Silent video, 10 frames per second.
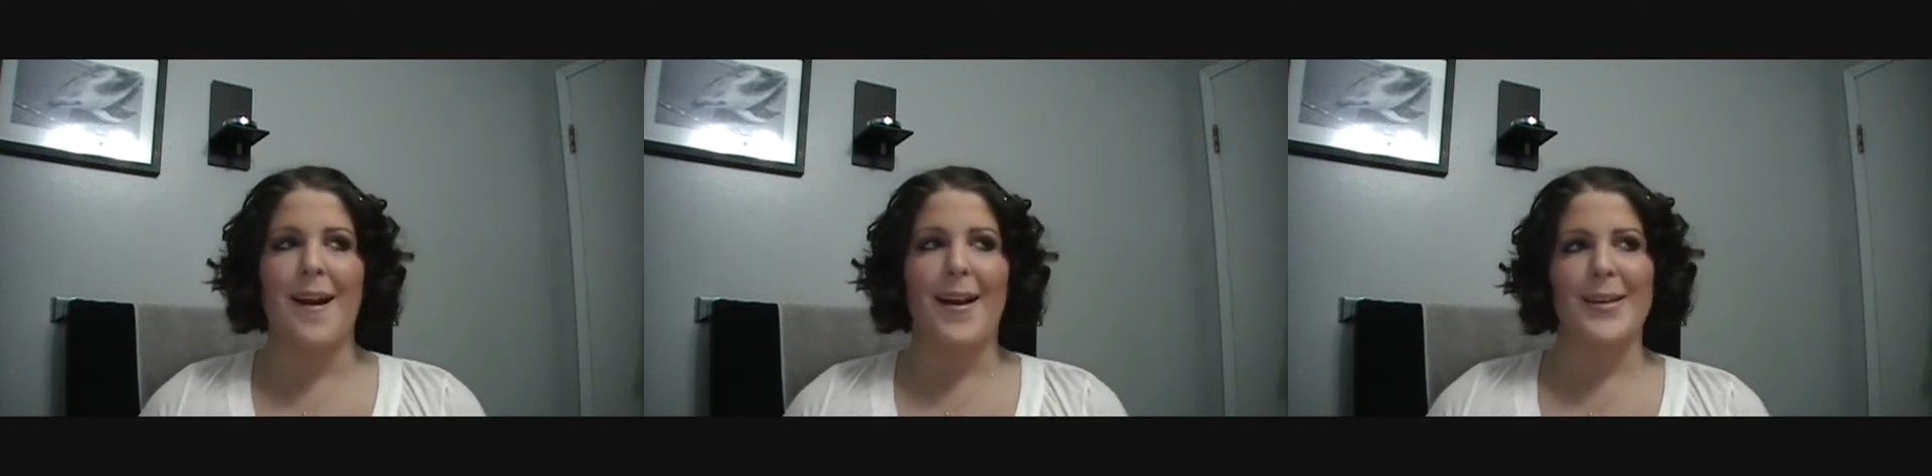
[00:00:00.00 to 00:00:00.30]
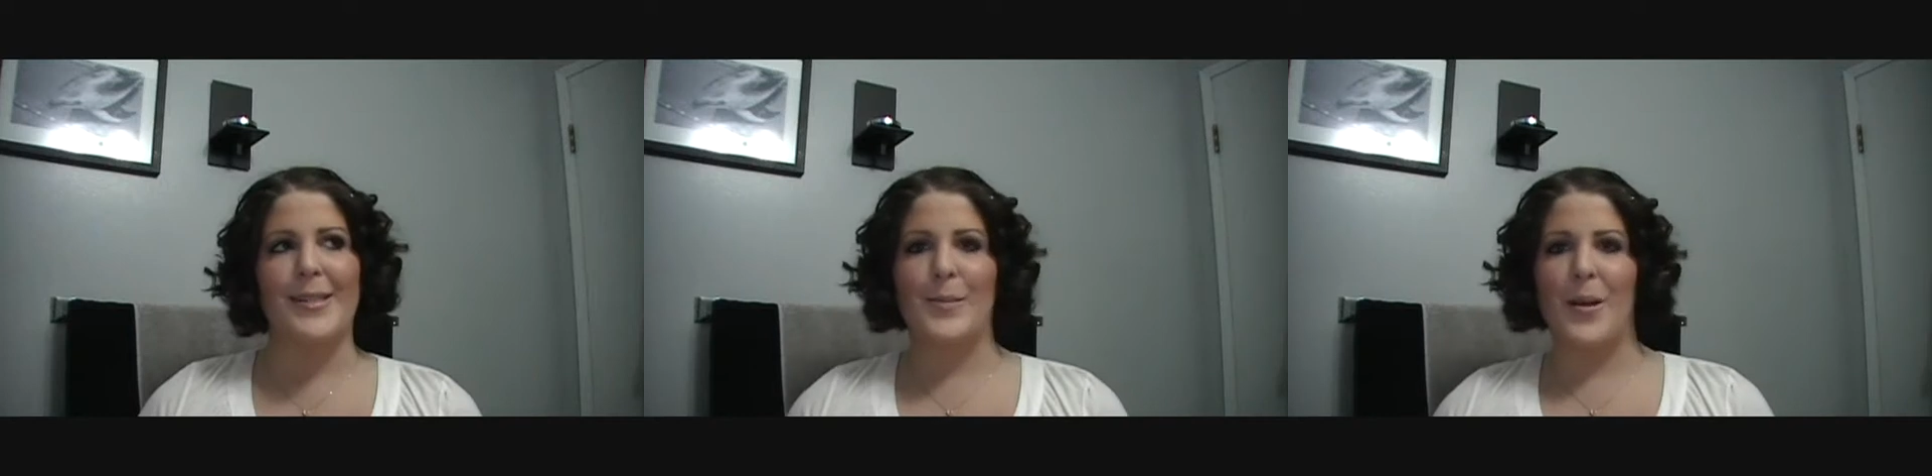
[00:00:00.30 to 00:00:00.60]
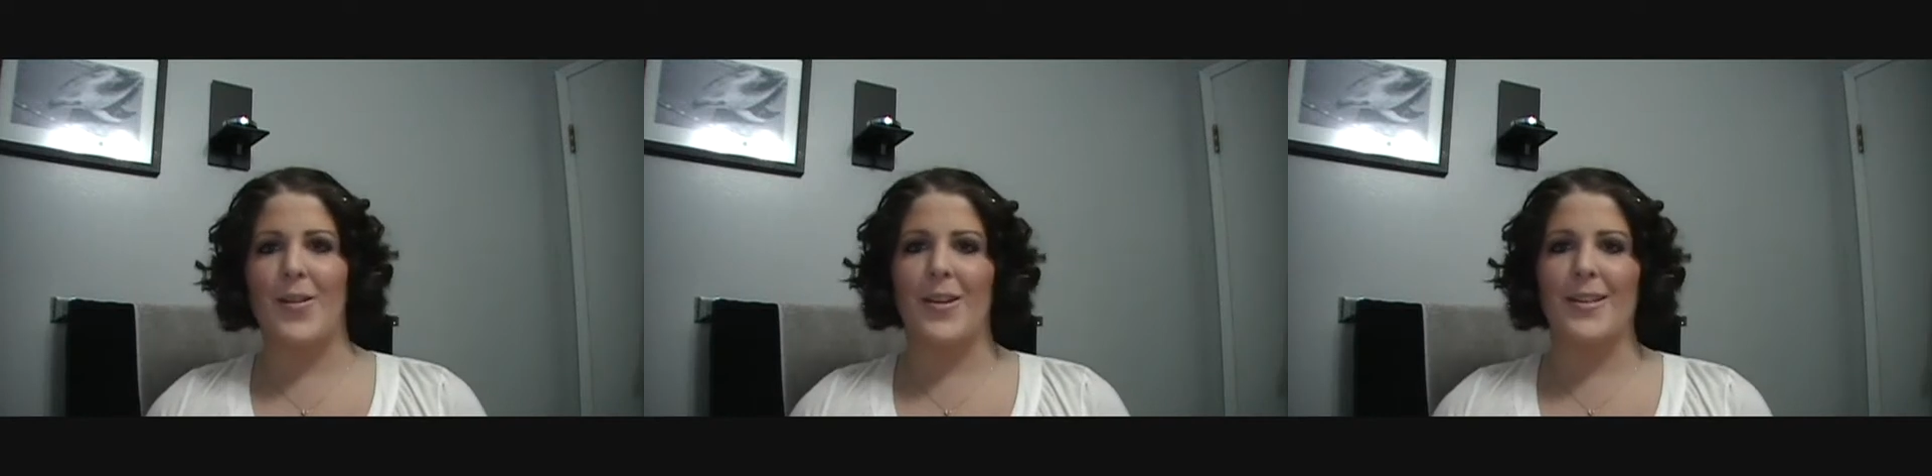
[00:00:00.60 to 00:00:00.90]
I could
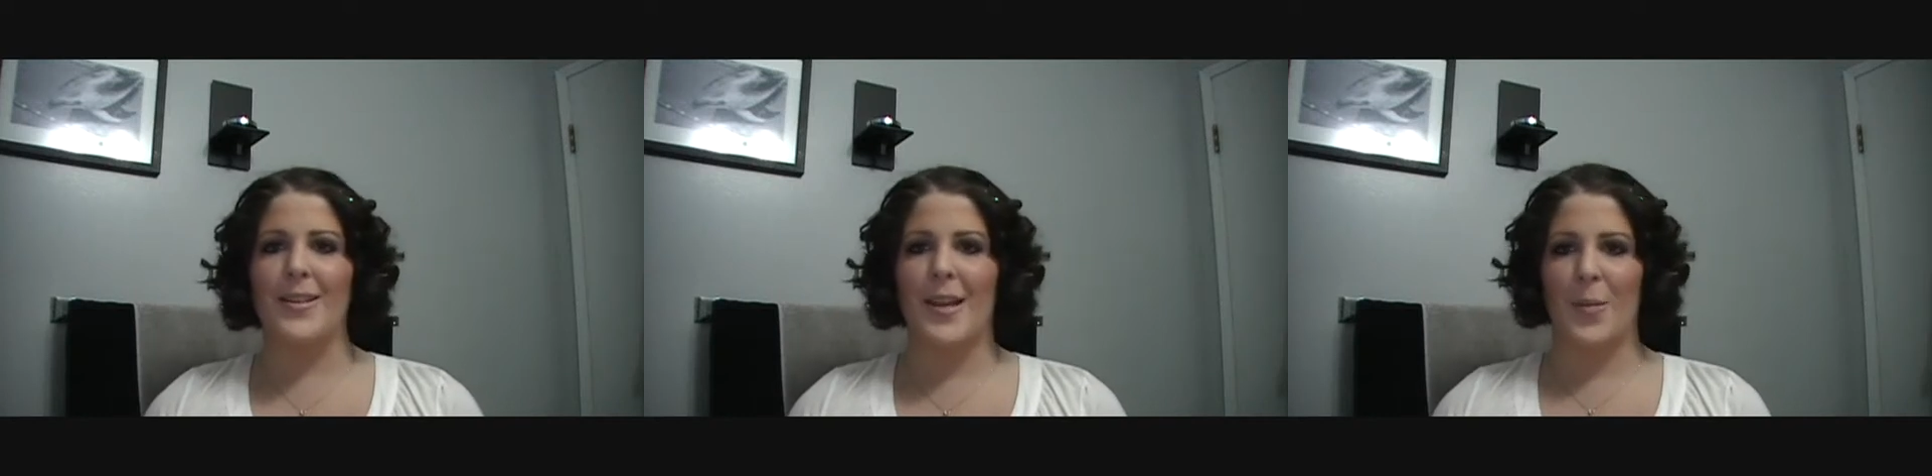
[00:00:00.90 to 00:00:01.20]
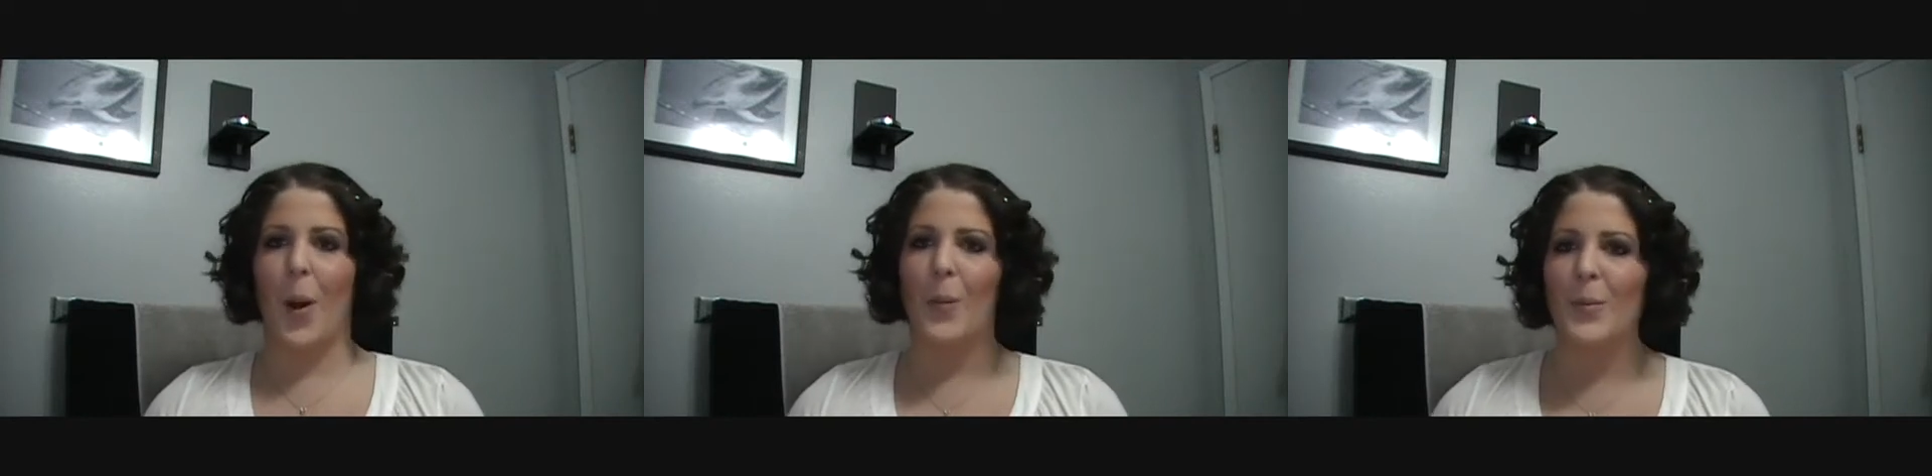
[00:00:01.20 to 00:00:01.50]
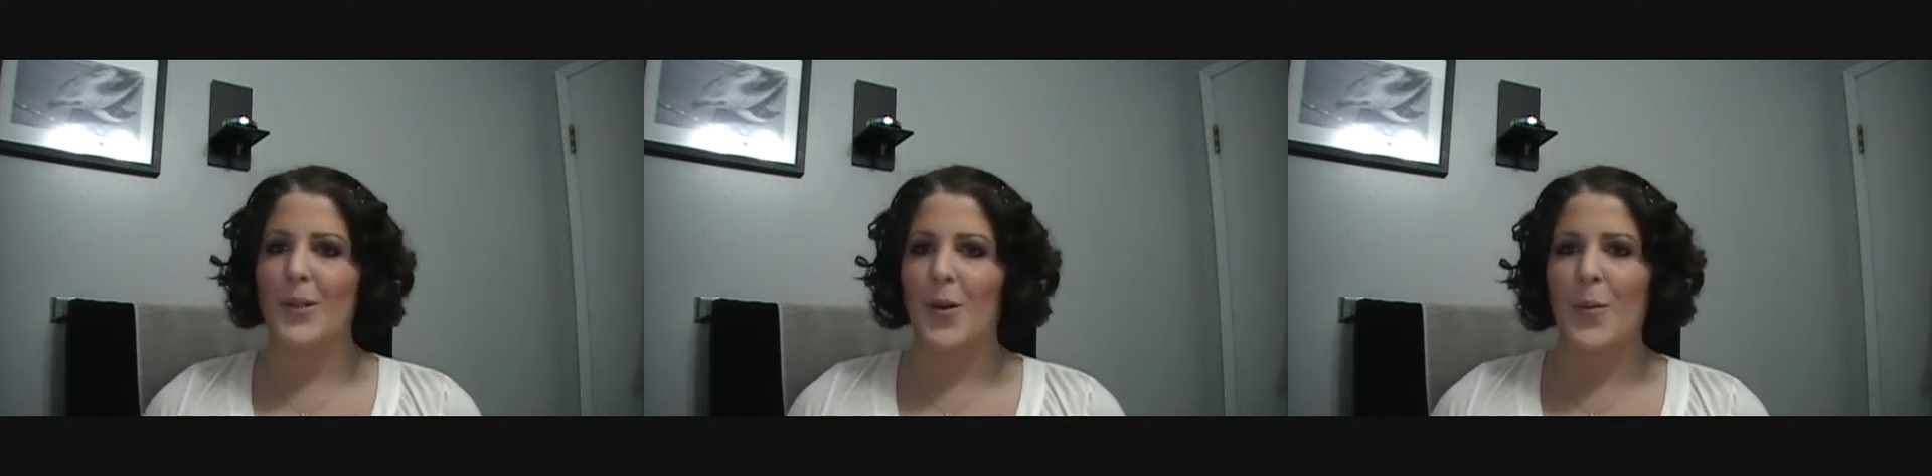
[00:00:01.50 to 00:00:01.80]
smell this and
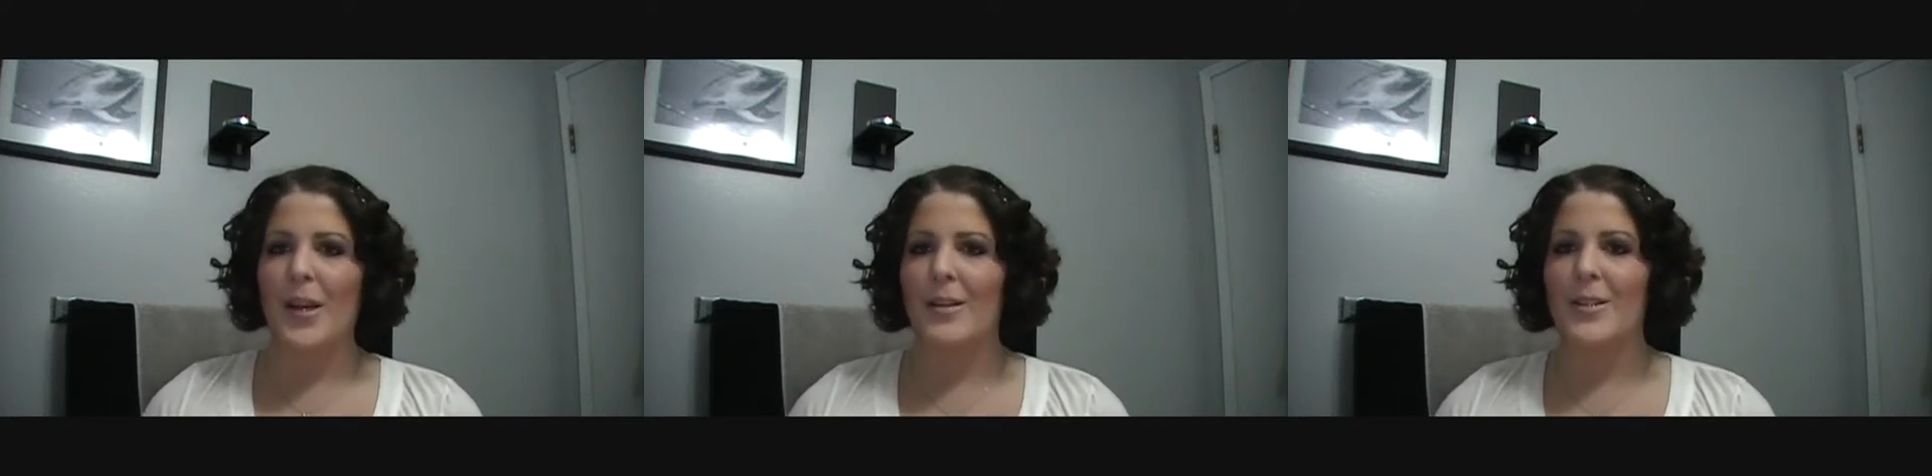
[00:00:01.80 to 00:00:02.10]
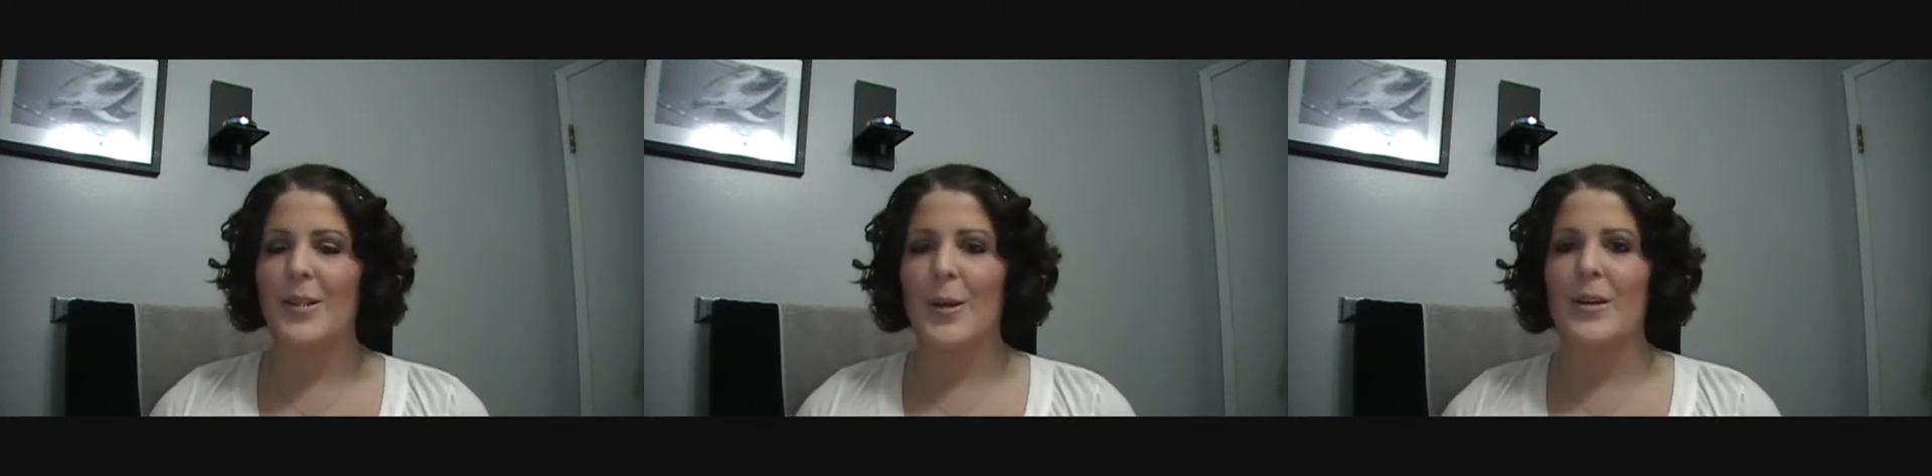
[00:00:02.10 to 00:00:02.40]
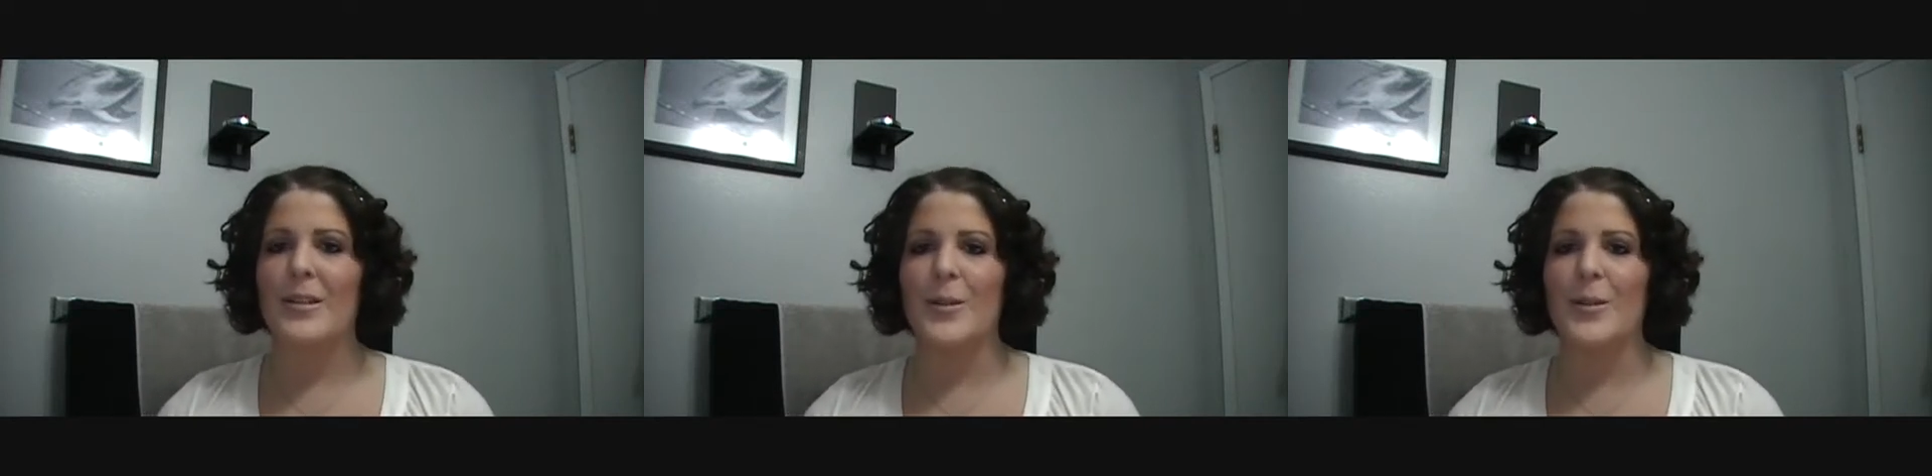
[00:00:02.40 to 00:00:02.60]
probably nobody else could,